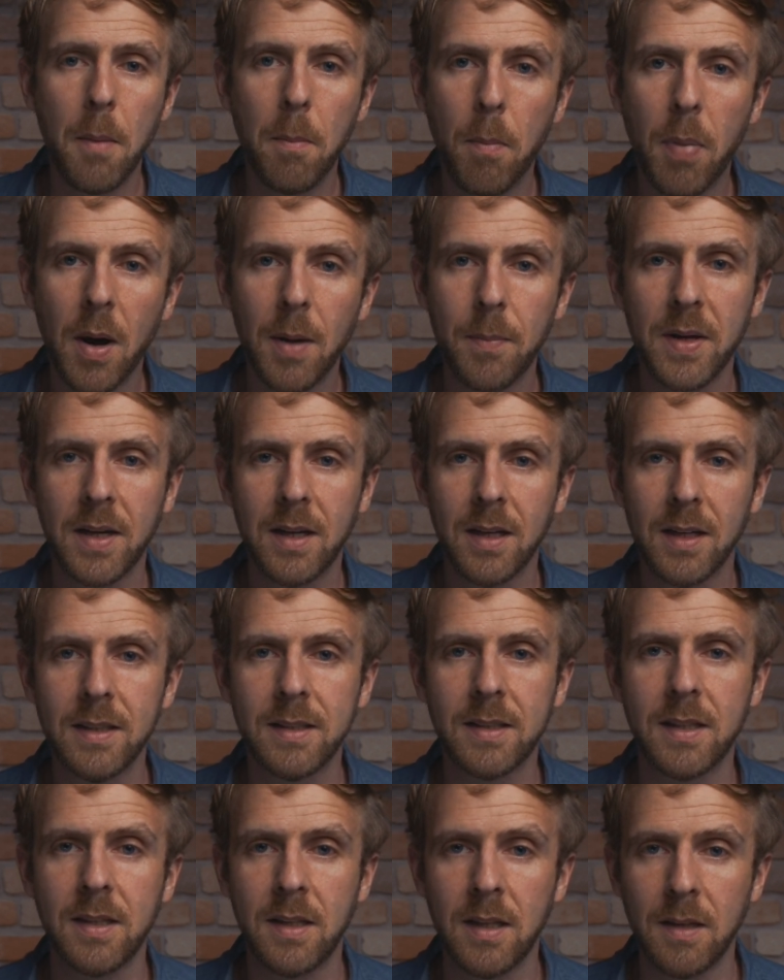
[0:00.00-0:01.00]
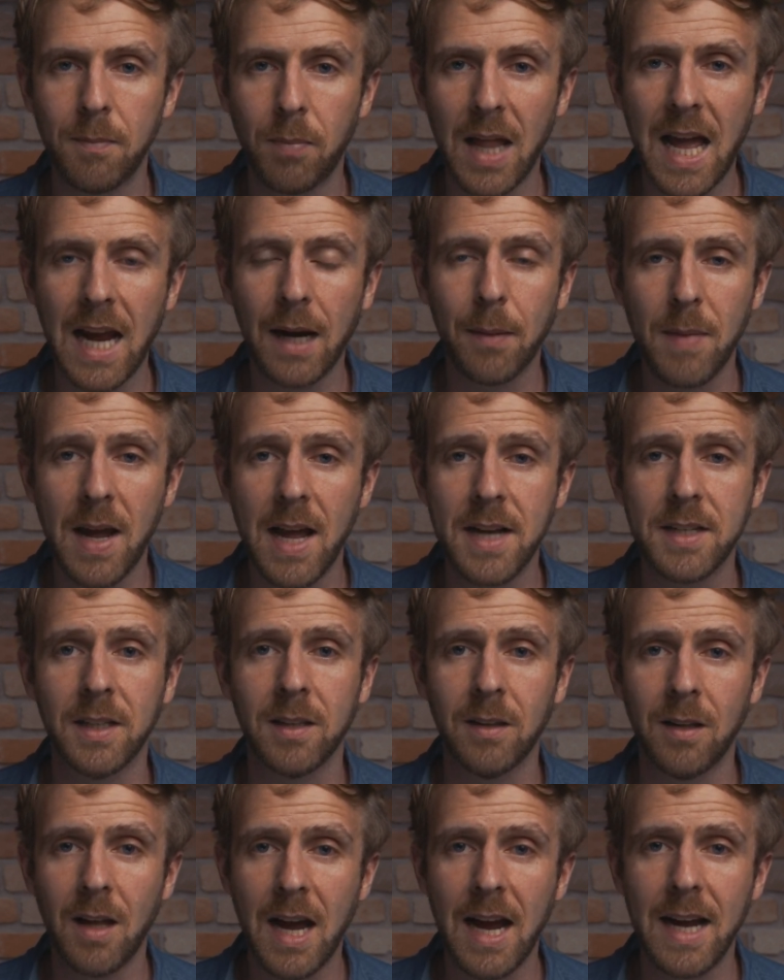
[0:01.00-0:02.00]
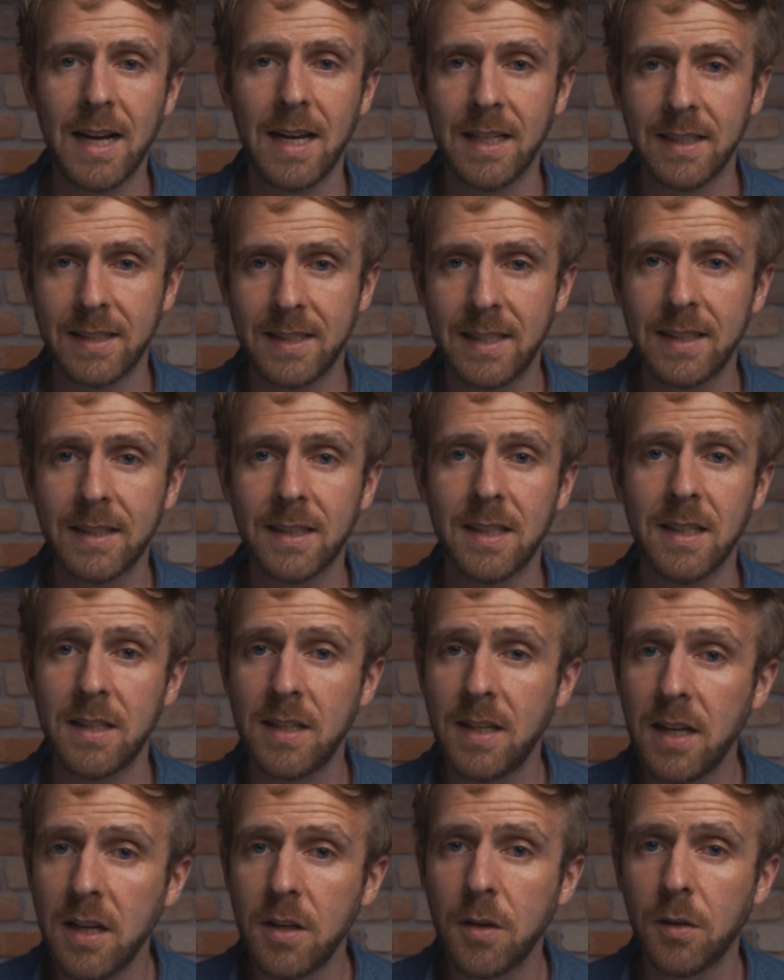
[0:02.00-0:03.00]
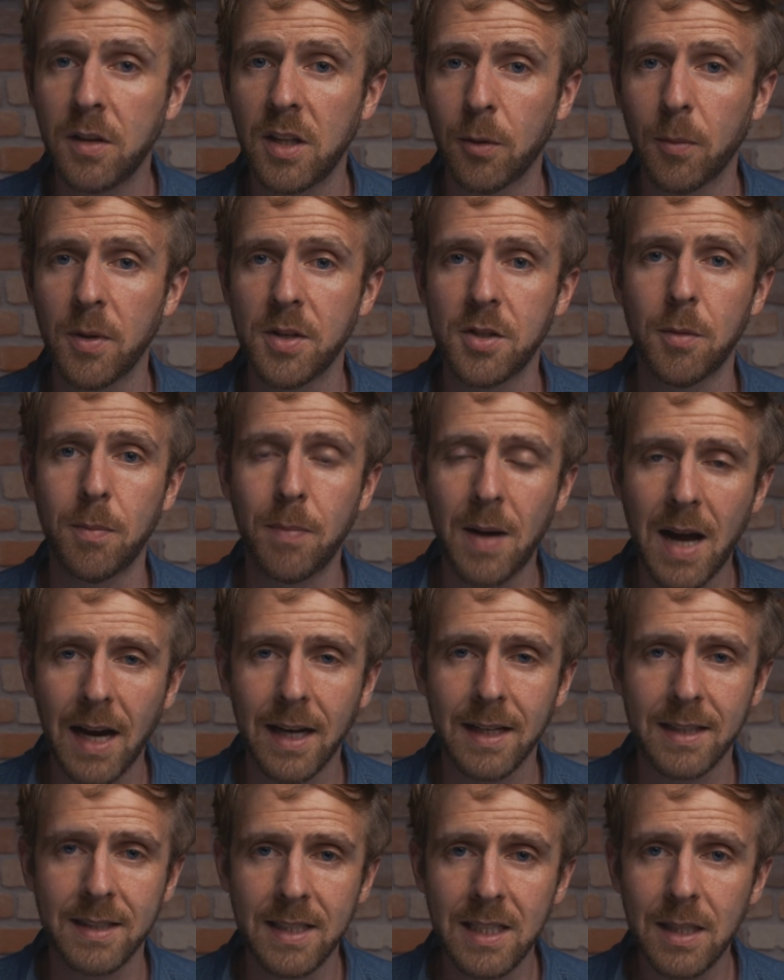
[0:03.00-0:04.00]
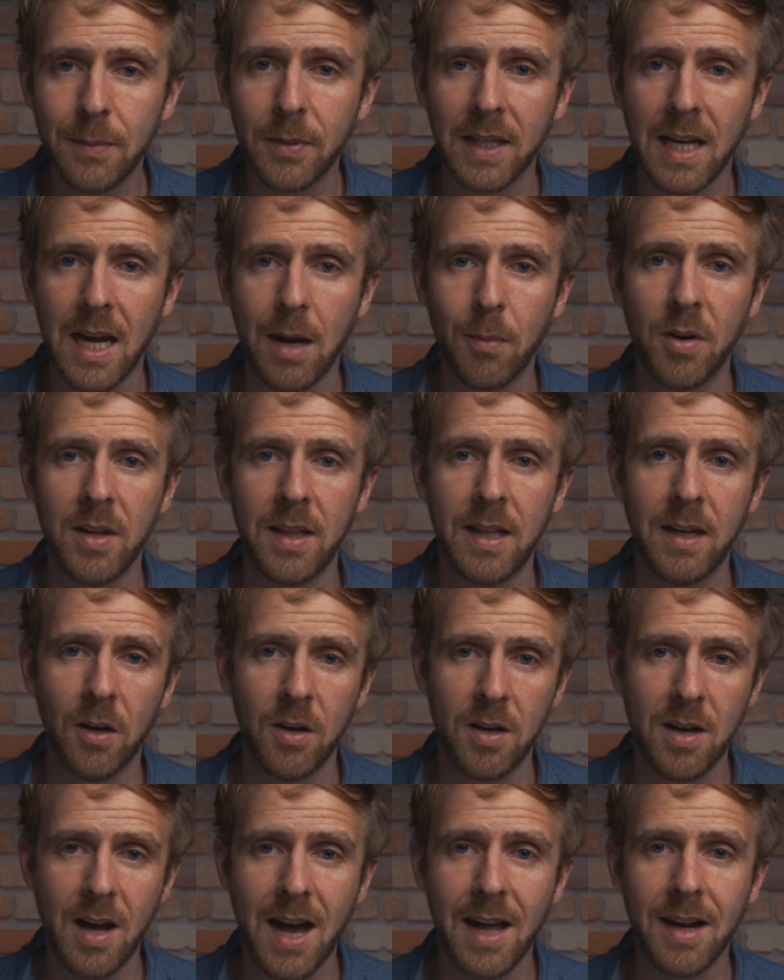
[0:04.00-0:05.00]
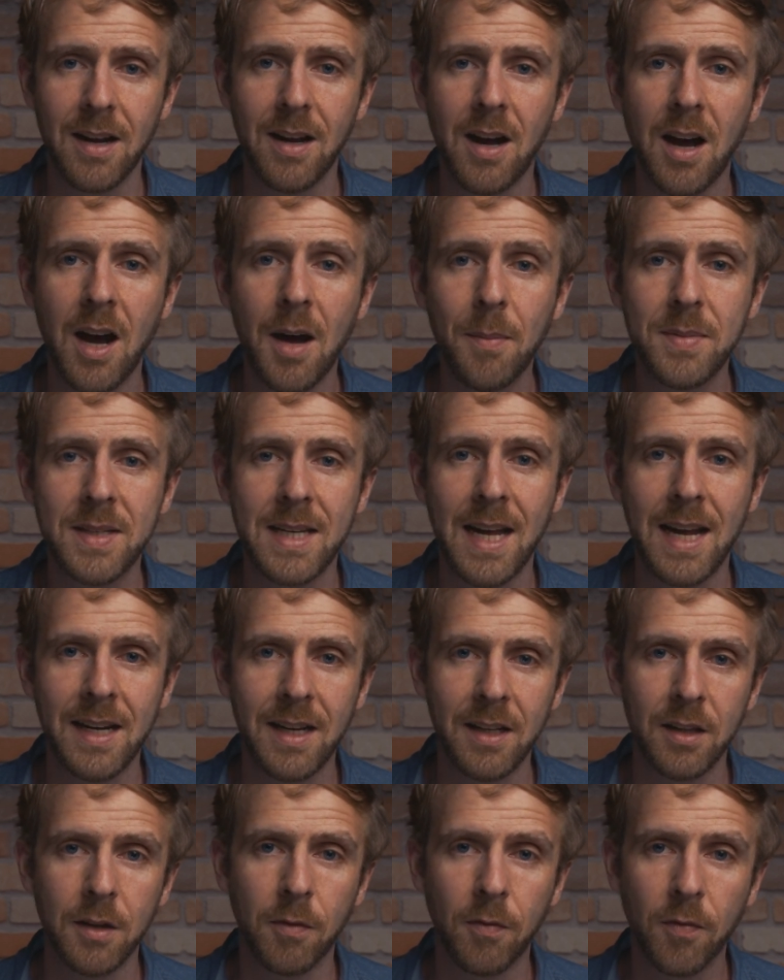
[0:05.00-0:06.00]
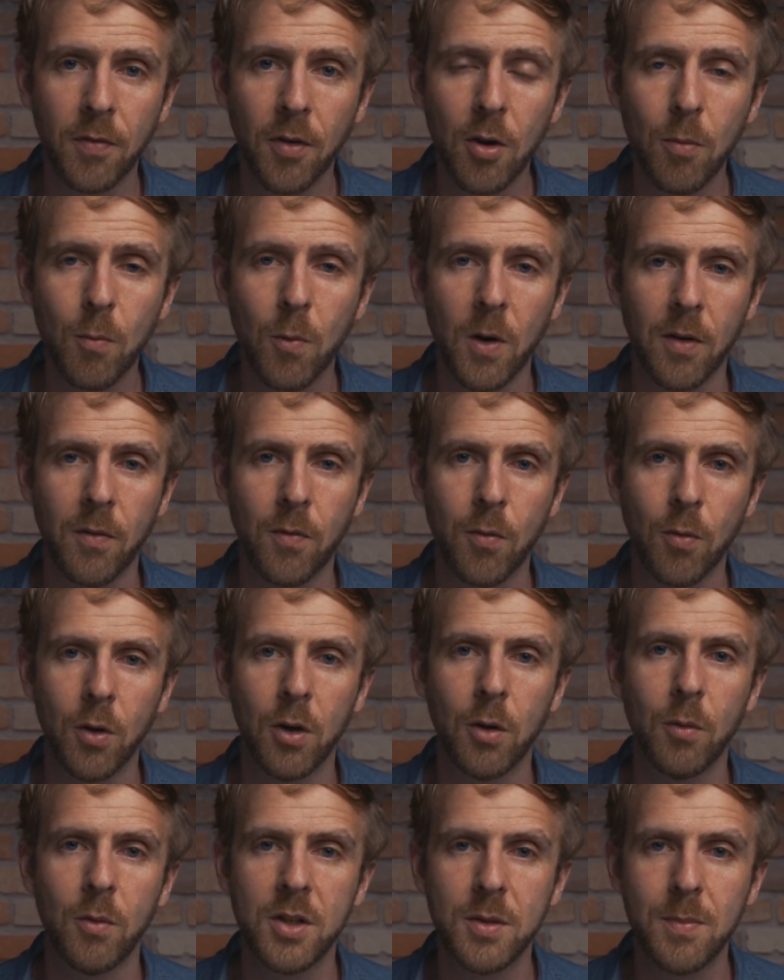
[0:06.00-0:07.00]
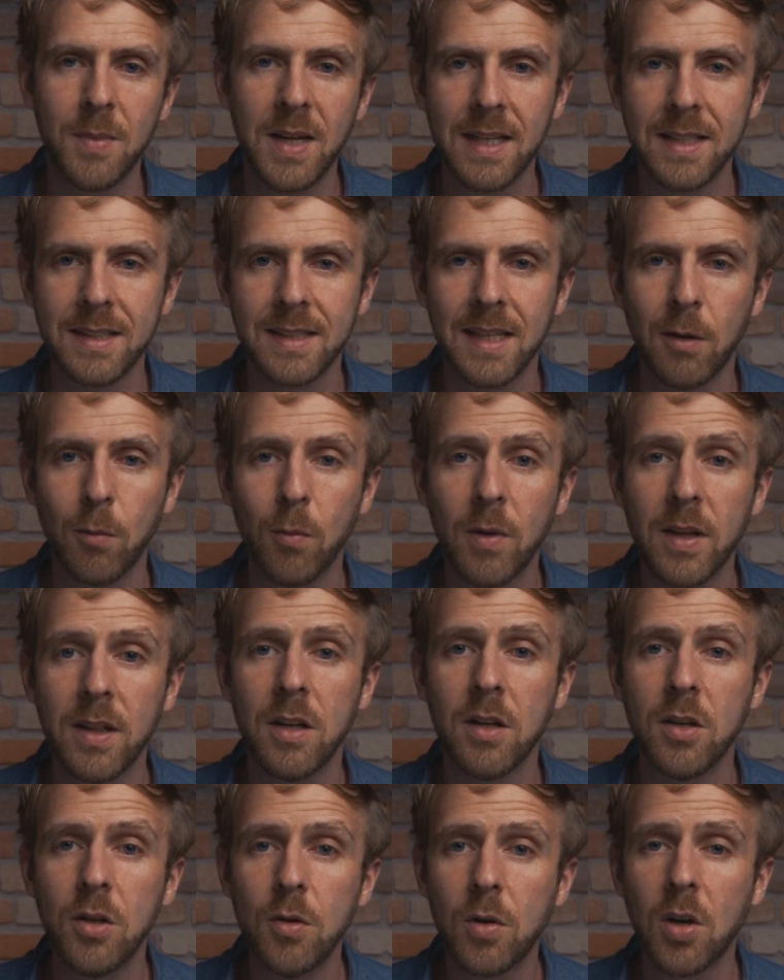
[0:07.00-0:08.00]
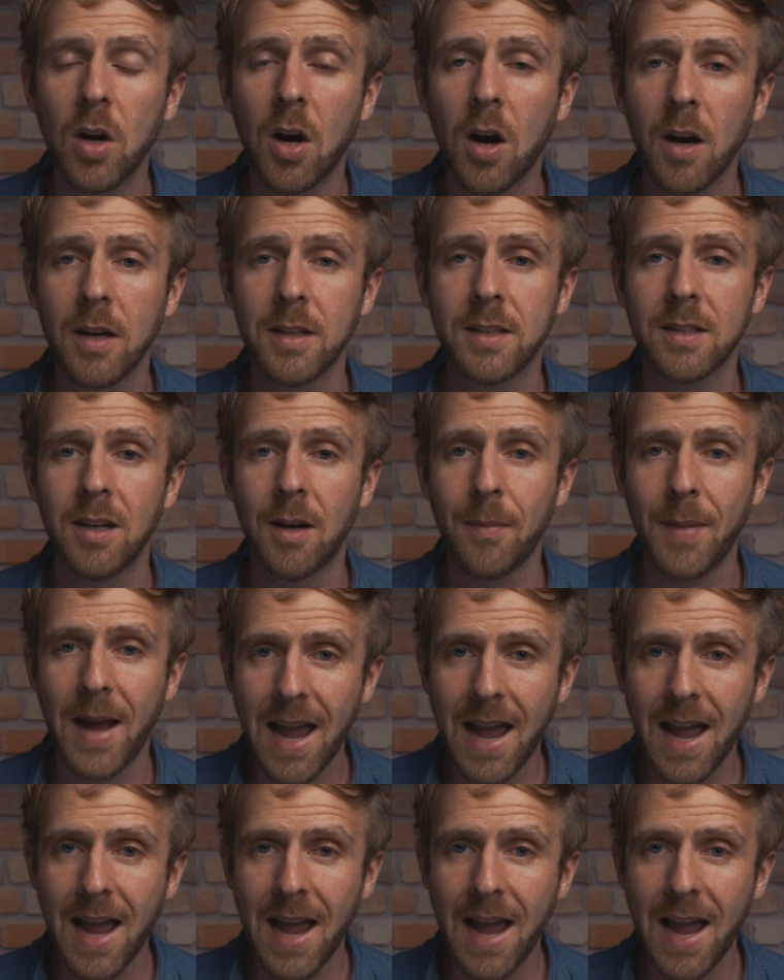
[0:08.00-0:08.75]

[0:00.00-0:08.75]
But because the Blackmagic line has discontinued the original Pocket Cinema camera, they are not updating the firmware for it, which means that when the new cards come